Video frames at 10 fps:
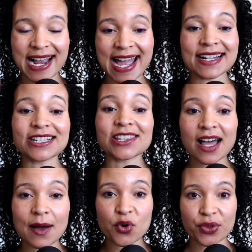I eat a
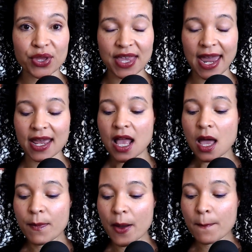lot more than that,
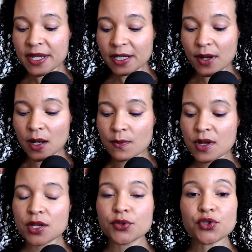but minimum
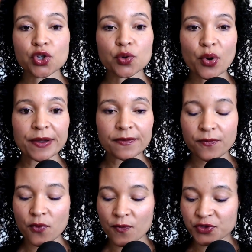2.5
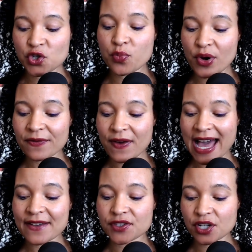
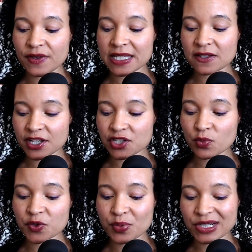servings of
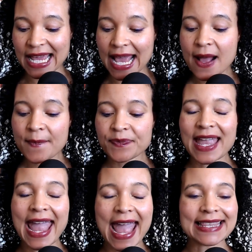vegetables per day,
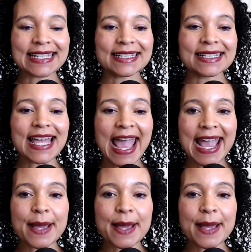and aim